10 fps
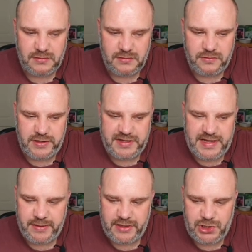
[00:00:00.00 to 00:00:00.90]
Crit
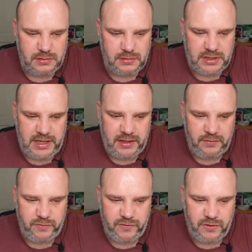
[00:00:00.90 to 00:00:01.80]
damage. Again,
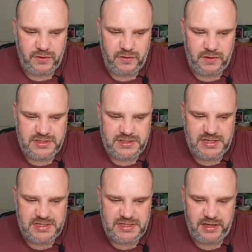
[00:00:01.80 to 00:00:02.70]
we've got a nice chest
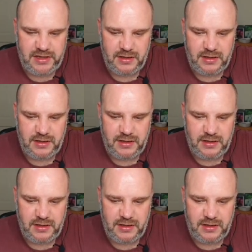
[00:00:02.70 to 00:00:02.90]
here.